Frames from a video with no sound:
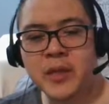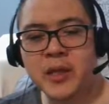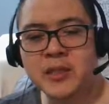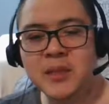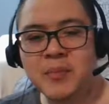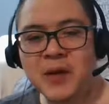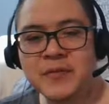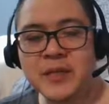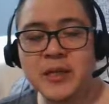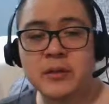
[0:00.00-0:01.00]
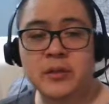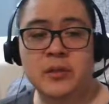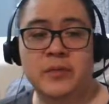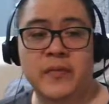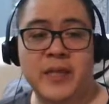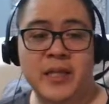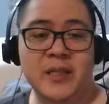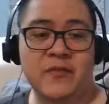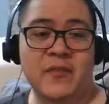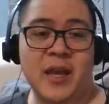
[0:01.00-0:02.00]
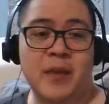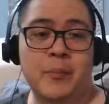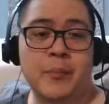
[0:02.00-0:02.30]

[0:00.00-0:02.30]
it's the buff skill to Vindictive Flame.